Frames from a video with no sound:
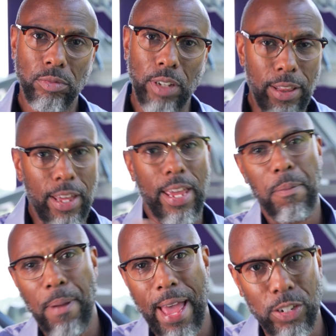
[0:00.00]
And they
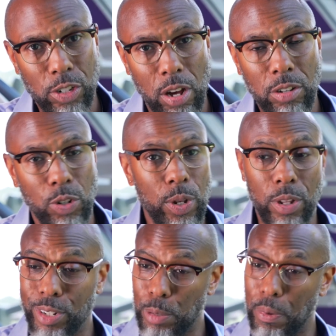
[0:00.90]
get passed on. You
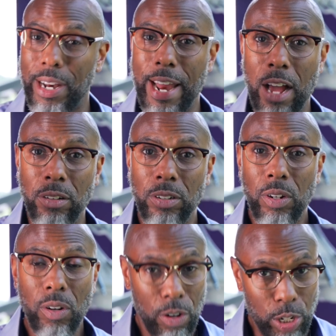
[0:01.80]
either spit it out
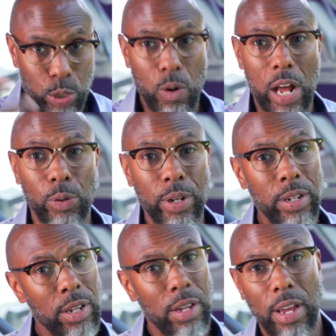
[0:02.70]
or you swallow it,
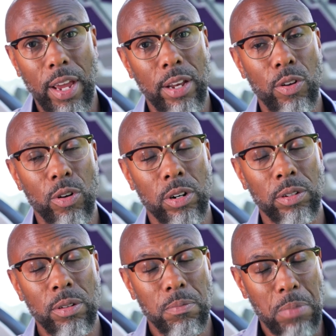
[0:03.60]
and
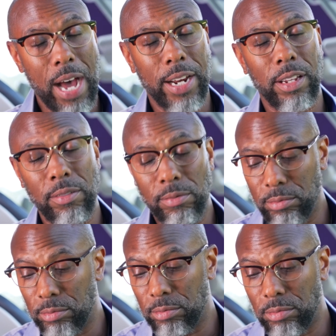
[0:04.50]
your body
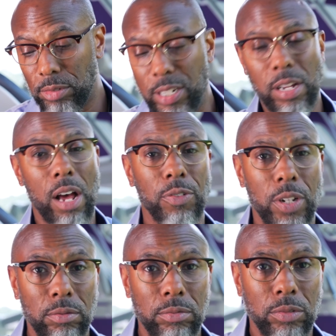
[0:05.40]
dissolves
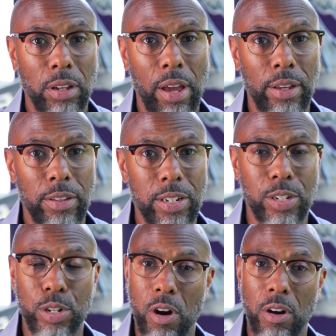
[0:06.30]
it, okay? This
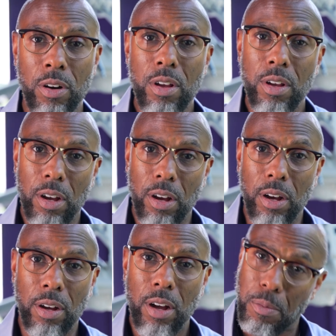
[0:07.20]
is our
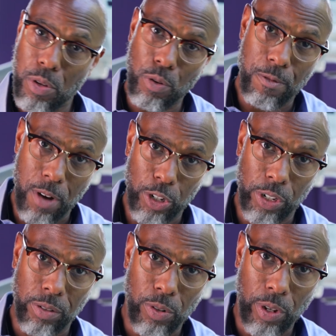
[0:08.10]
immune
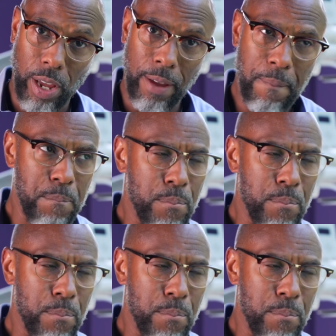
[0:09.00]
function, okay?